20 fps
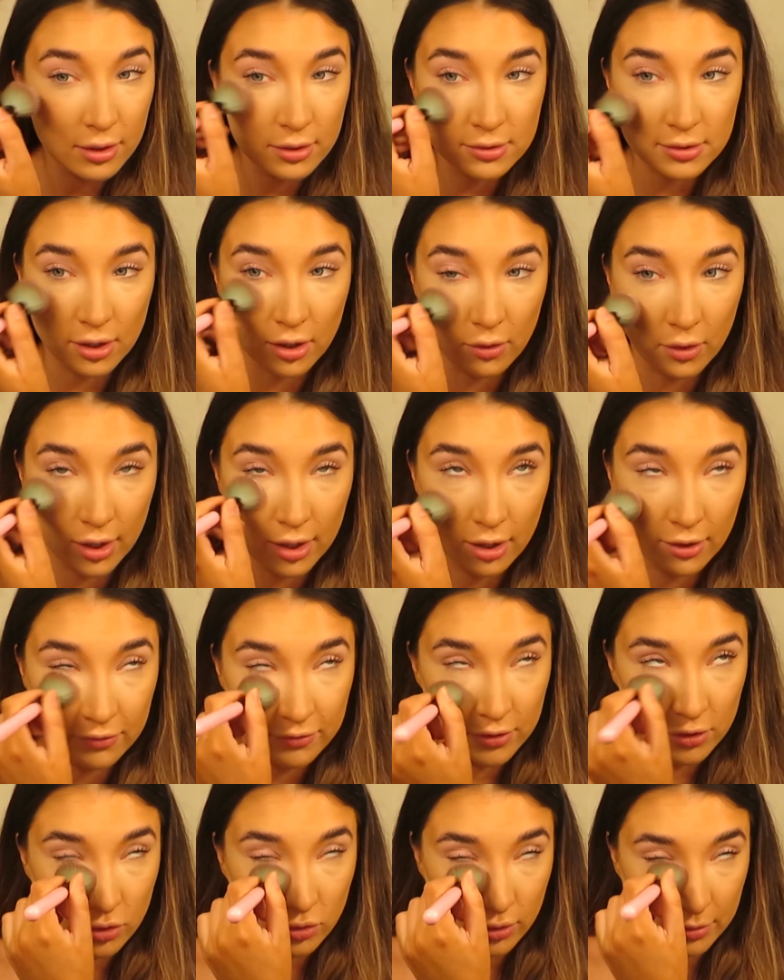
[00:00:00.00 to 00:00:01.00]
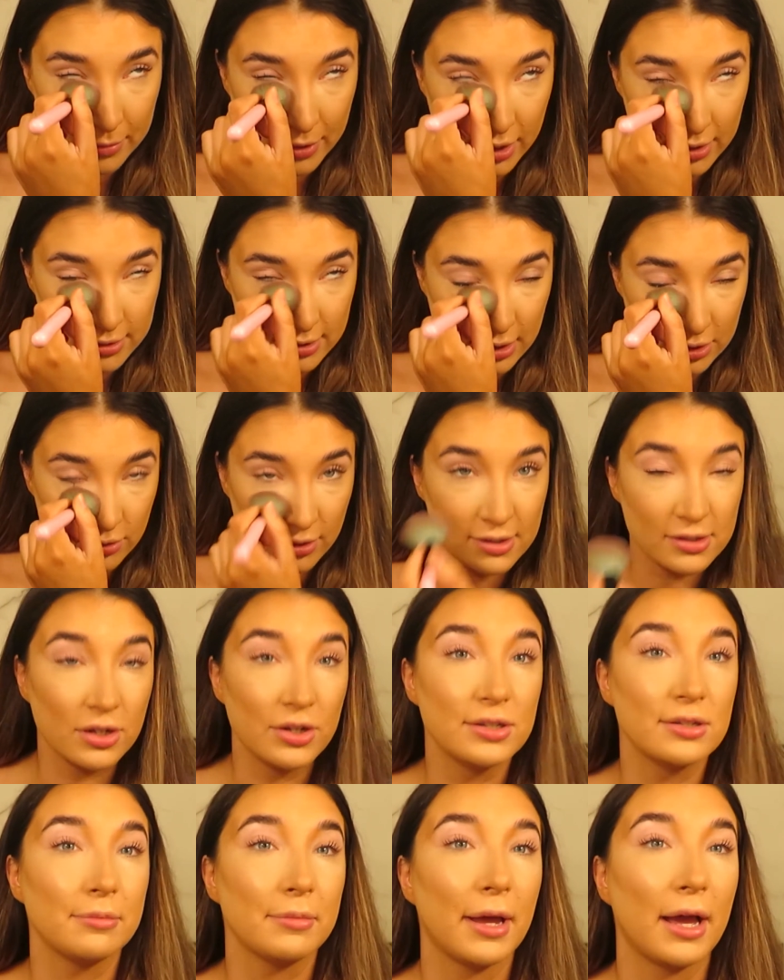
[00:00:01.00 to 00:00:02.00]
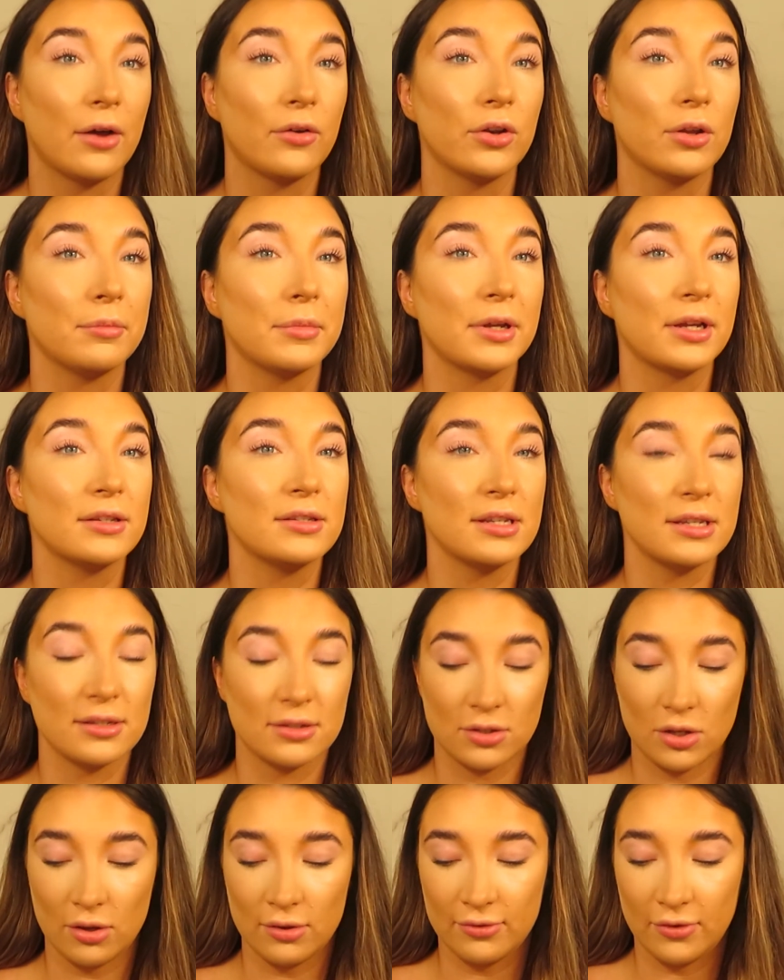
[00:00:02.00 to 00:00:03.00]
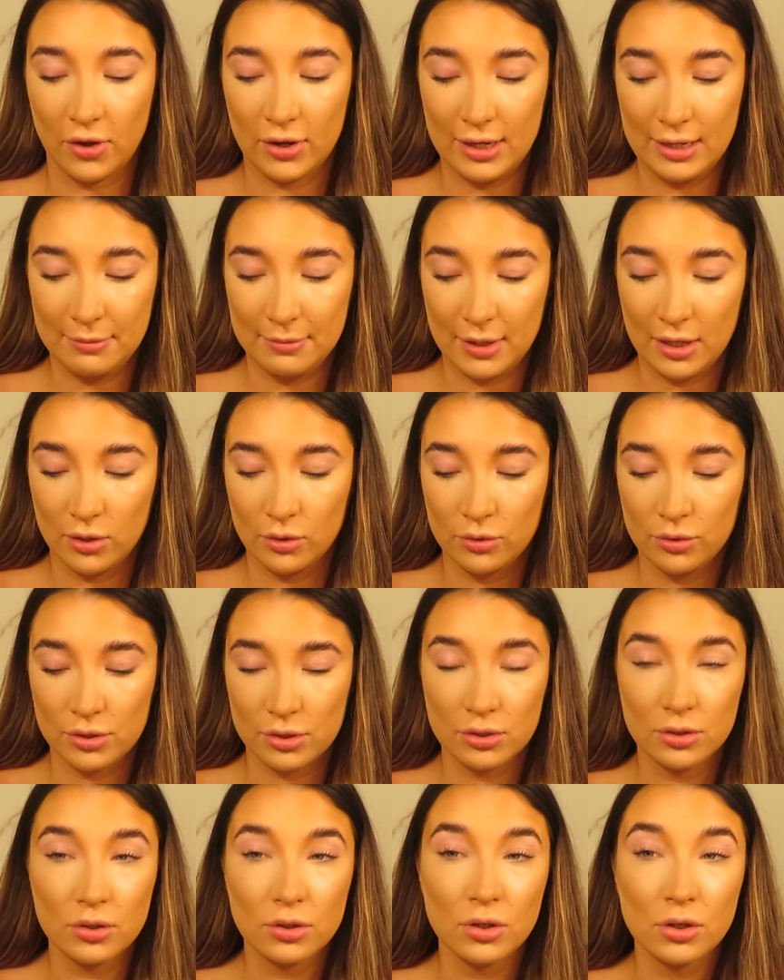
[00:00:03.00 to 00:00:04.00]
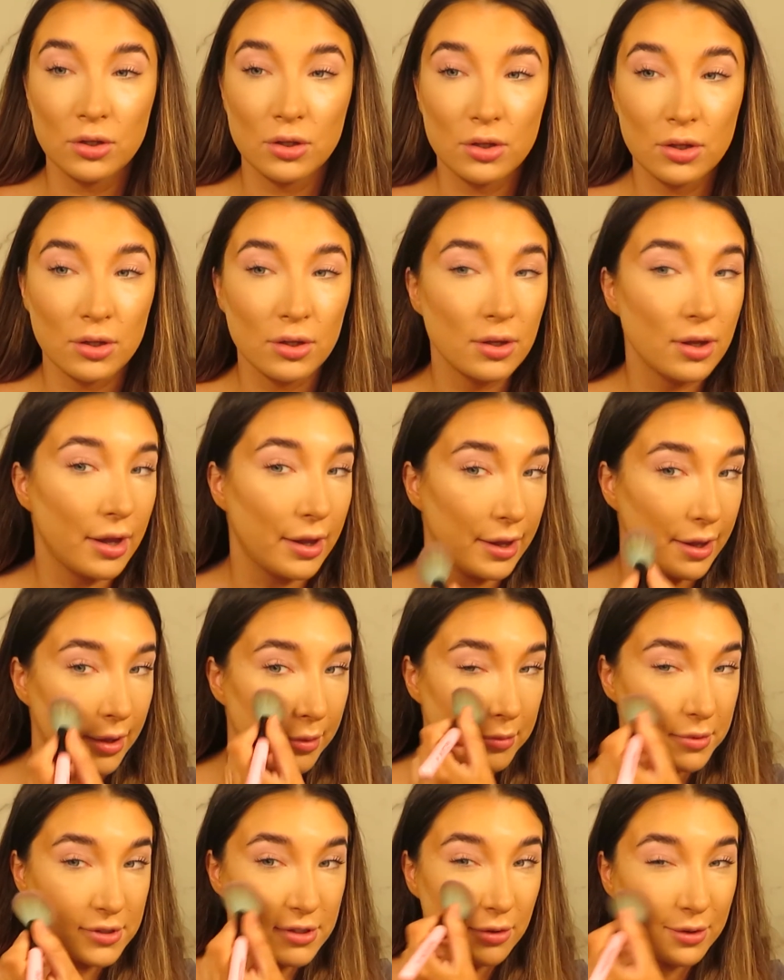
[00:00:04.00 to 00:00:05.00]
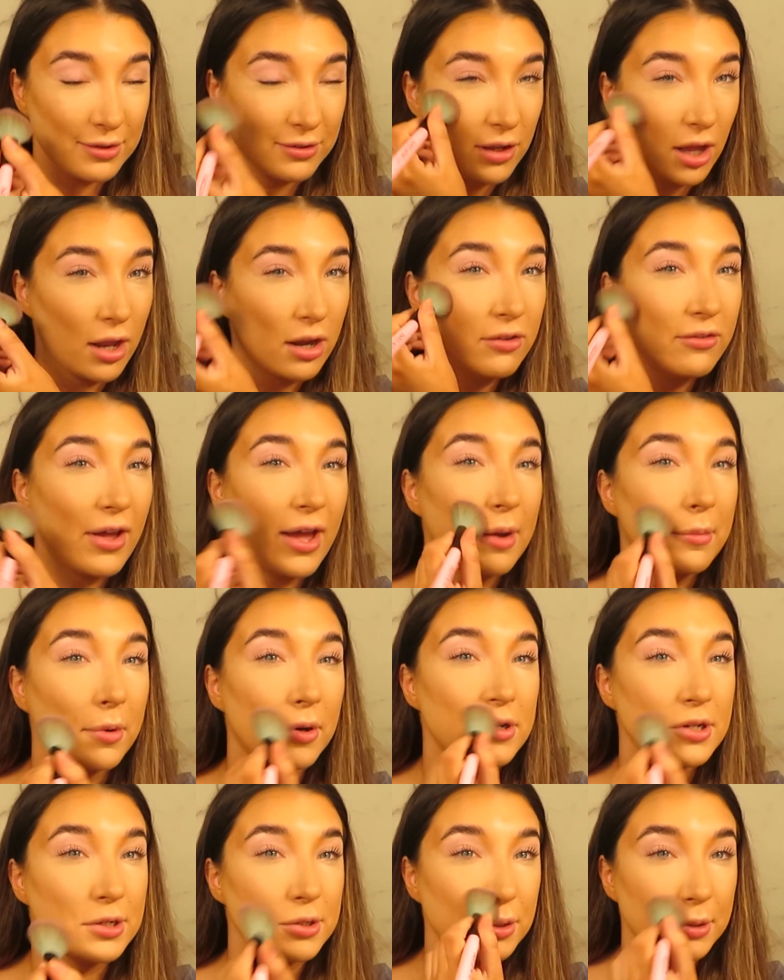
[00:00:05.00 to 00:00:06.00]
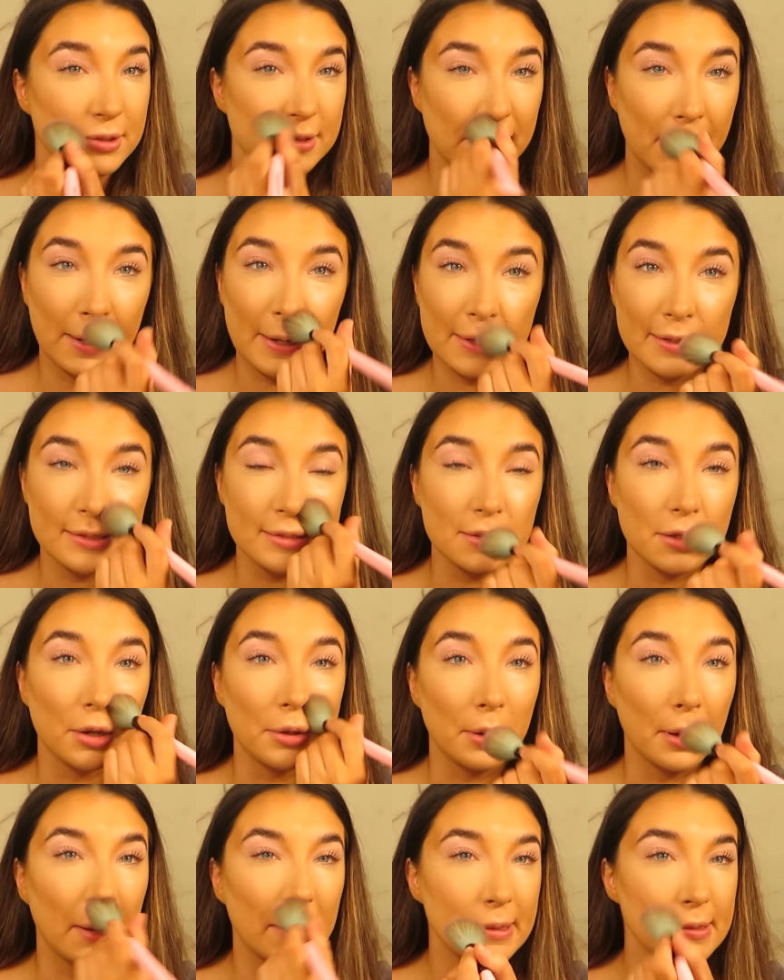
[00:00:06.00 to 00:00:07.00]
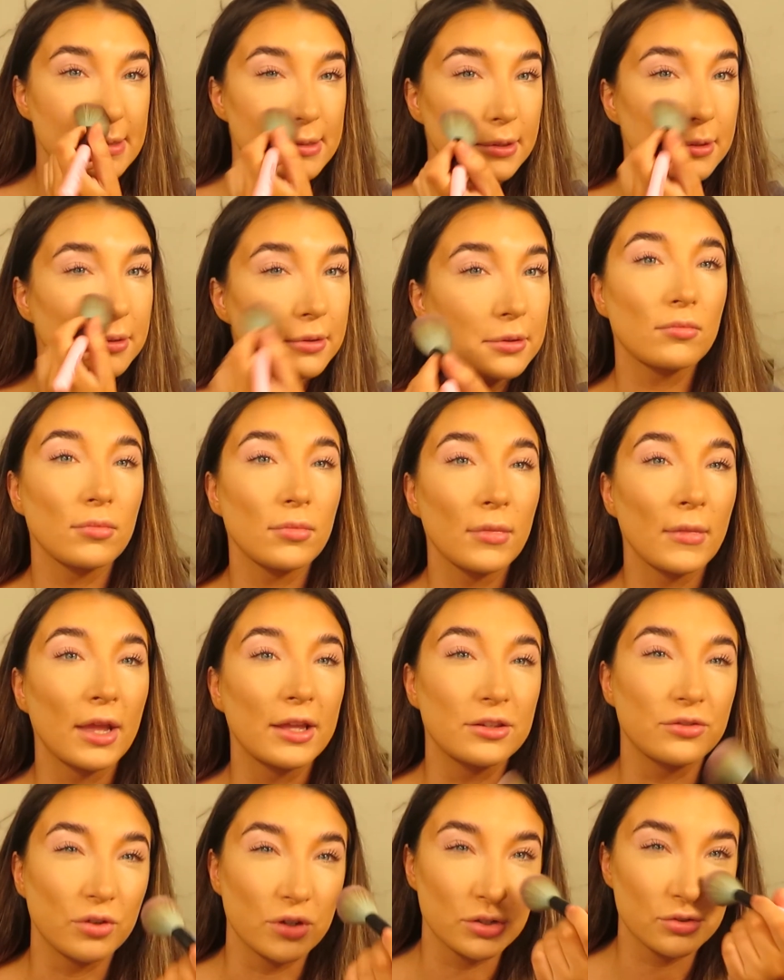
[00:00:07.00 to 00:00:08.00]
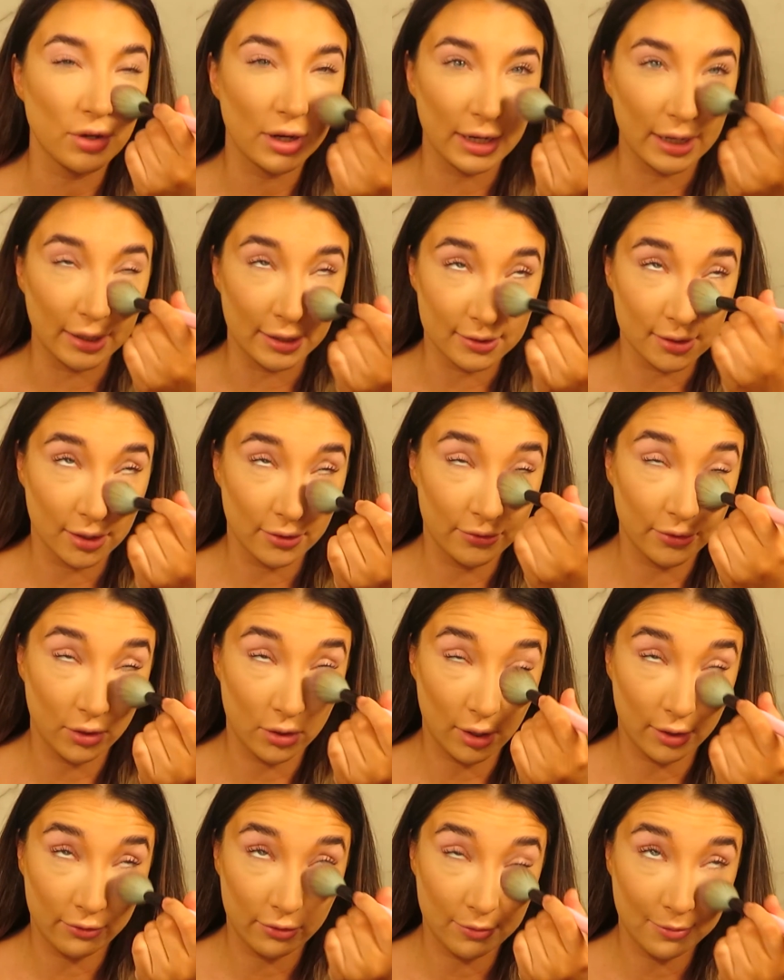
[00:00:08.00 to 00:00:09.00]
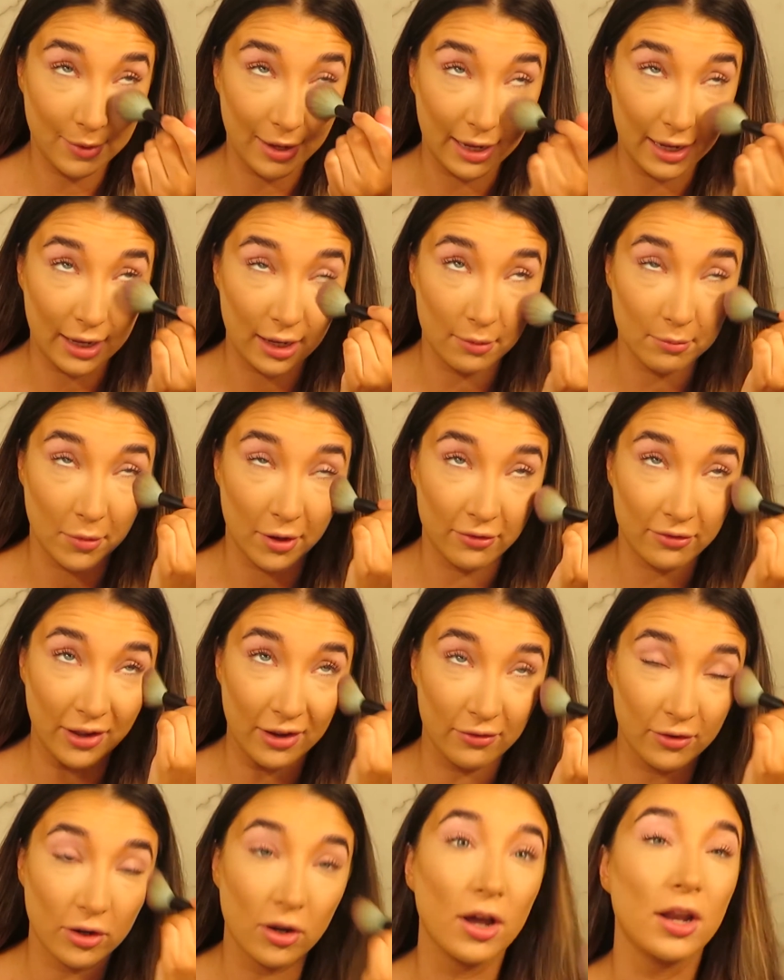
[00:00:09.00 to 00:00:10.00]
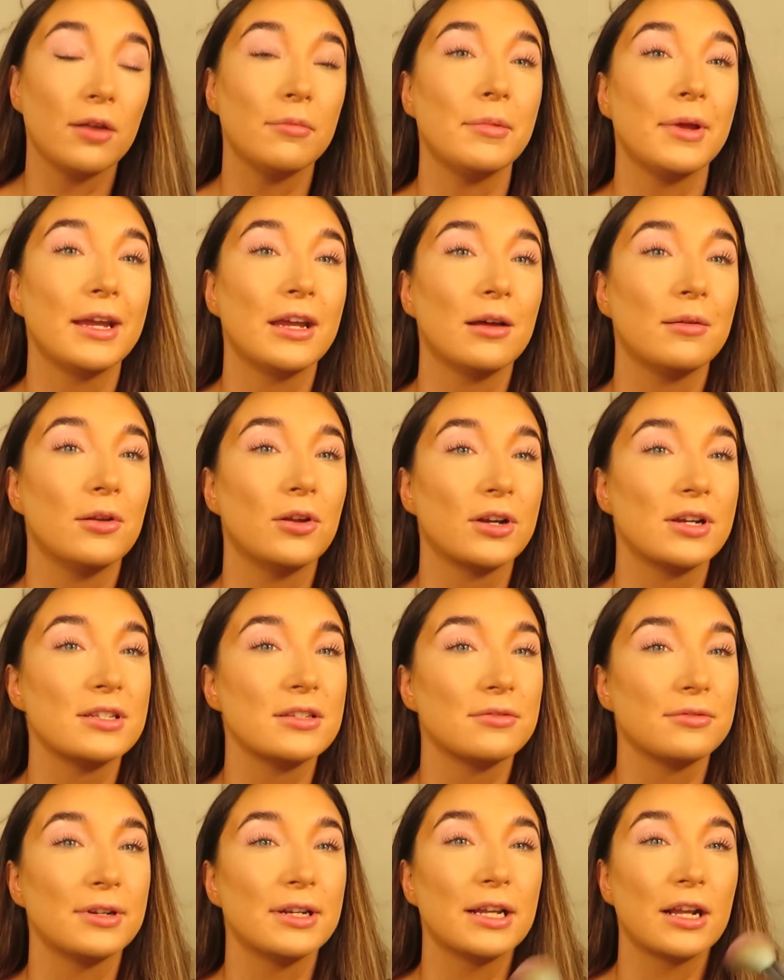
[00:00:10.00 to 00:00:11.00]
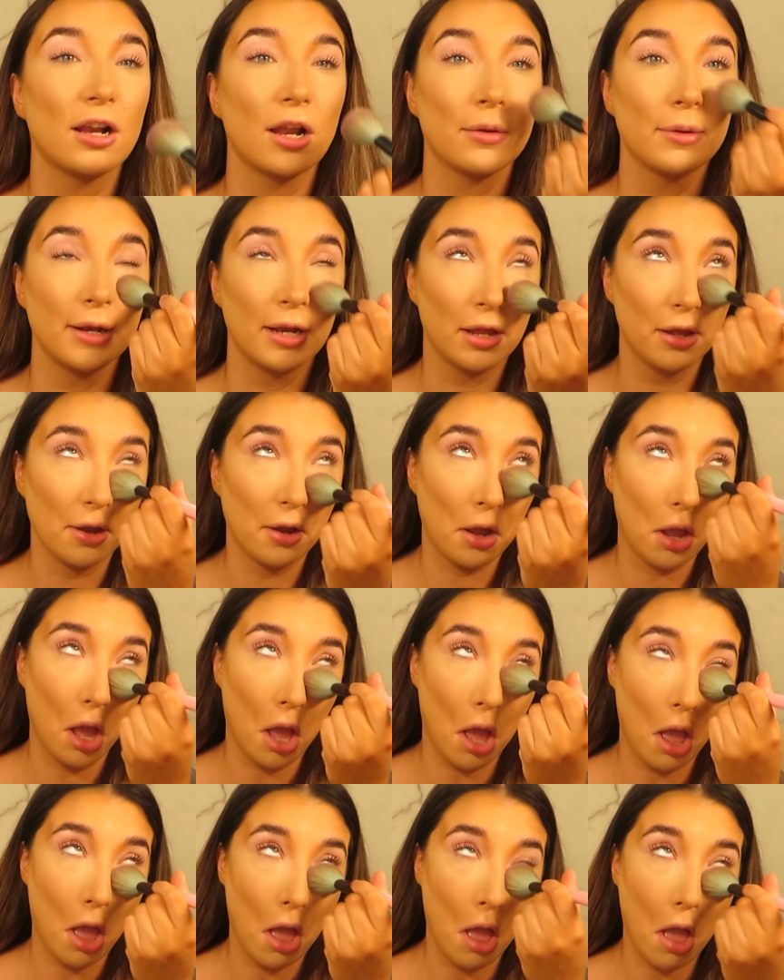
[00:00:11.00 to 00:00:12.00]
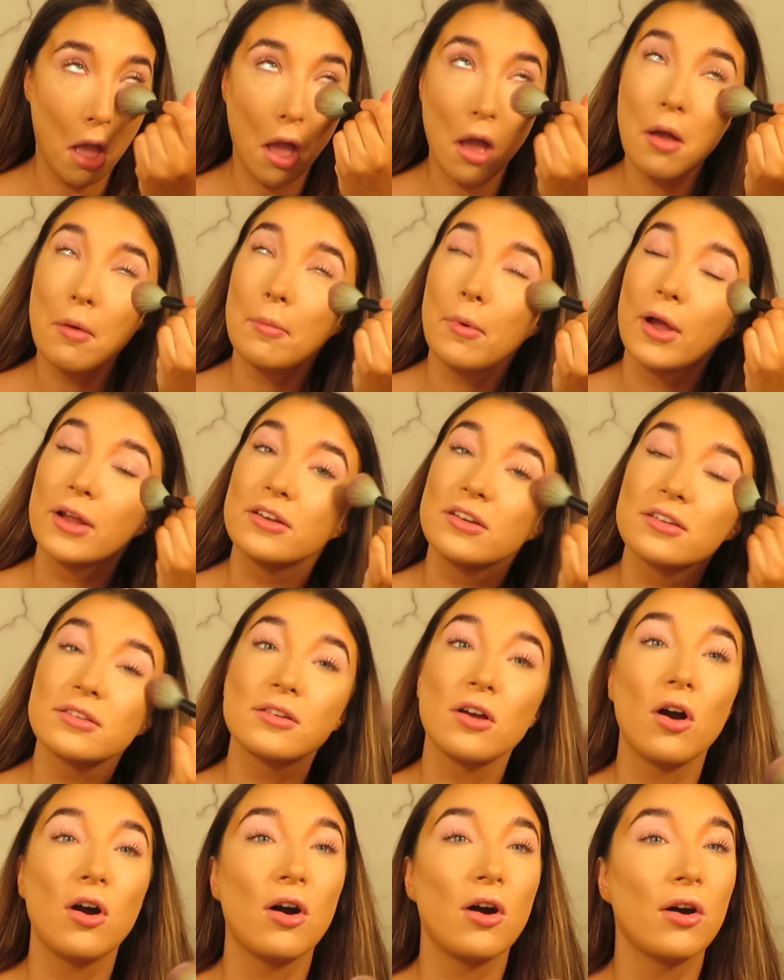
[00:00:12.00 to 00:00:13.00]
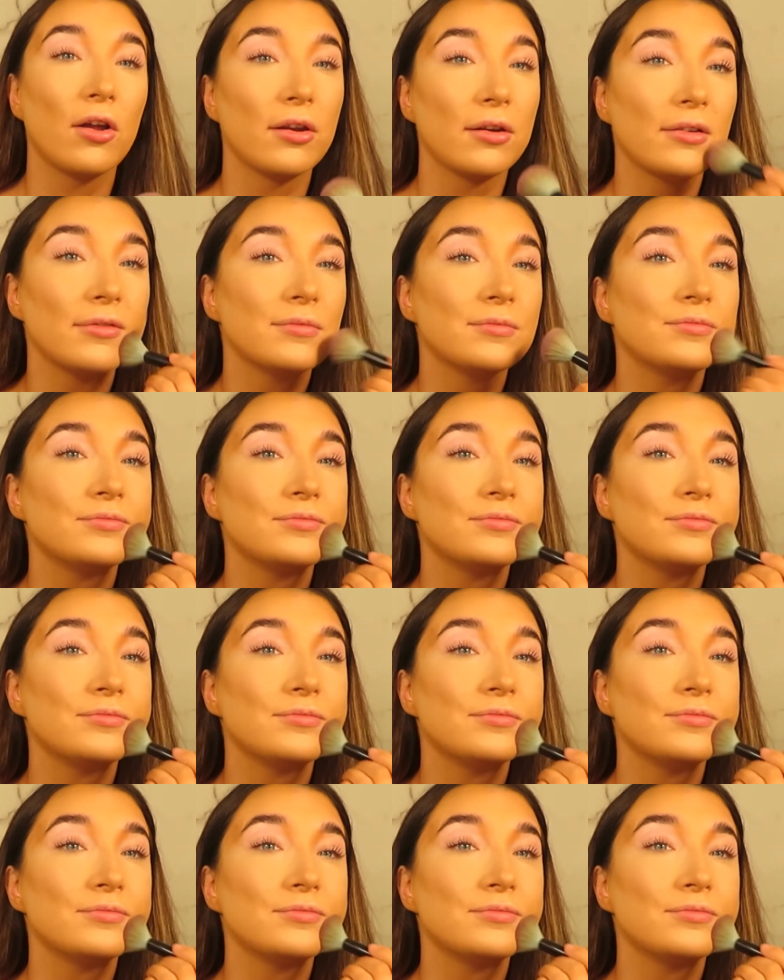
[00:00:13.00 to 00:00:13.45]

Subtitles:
So I love the Laura Mercier translucent powder because it's so finely milled. So it kind of airbrushes your skin. It's so nice. It's frustrating because I feel like for me, my favorite kind of makeup look is a really glowy look. I just can't.